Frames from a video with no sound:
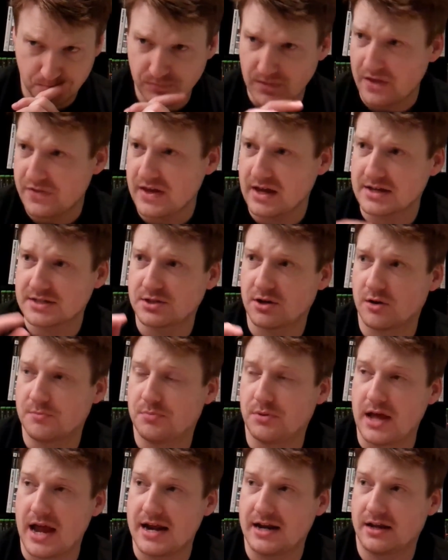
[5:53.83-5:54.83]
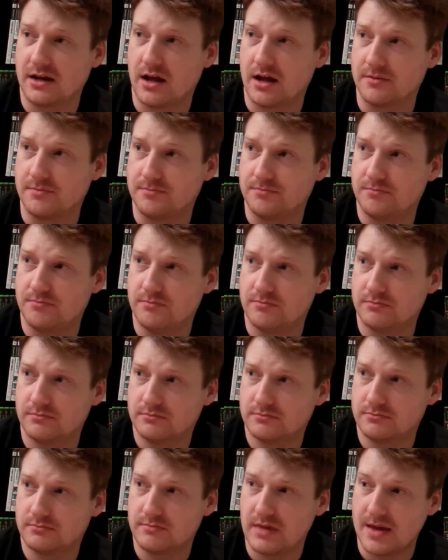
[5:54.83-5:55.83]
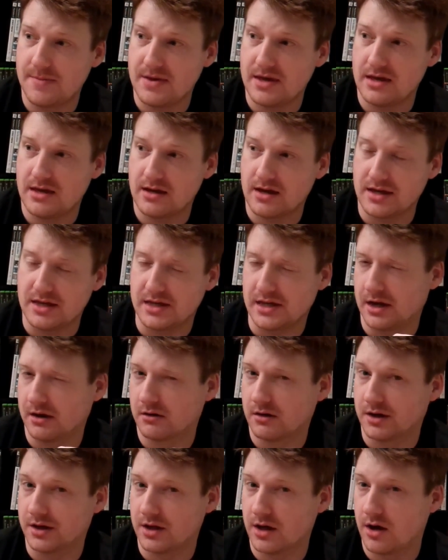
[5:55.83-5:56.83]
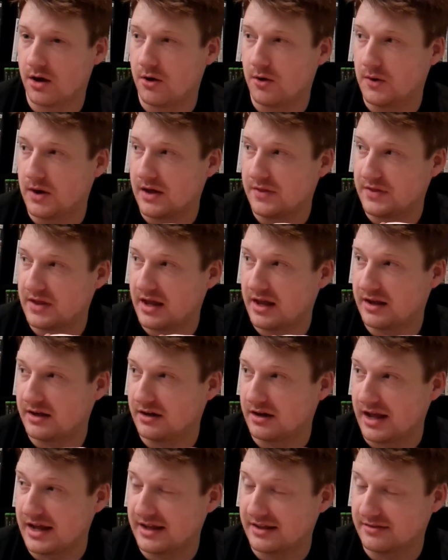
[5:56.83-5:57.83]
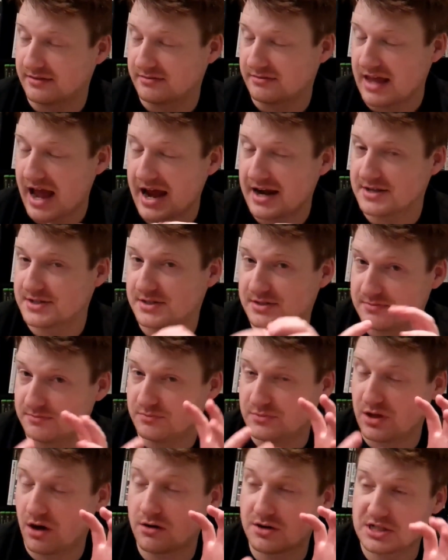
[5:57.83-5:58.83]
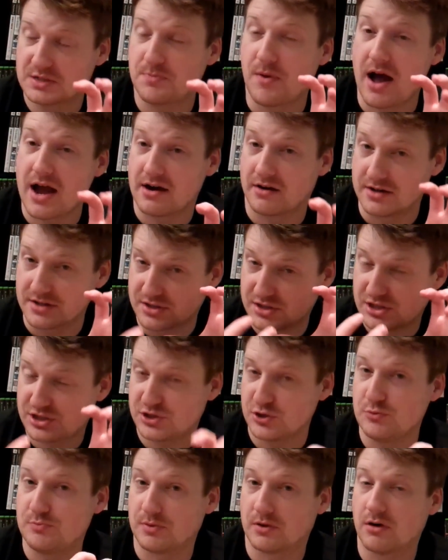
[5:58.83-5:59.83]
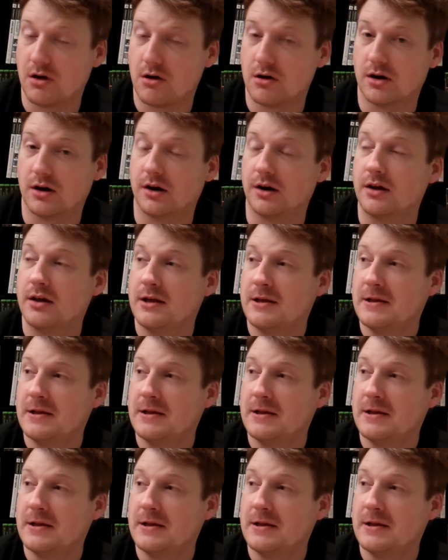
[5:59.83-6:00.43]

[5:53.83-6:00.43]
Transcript: I think I started playing it maybe a year ago, and then Dark Spire is super hard,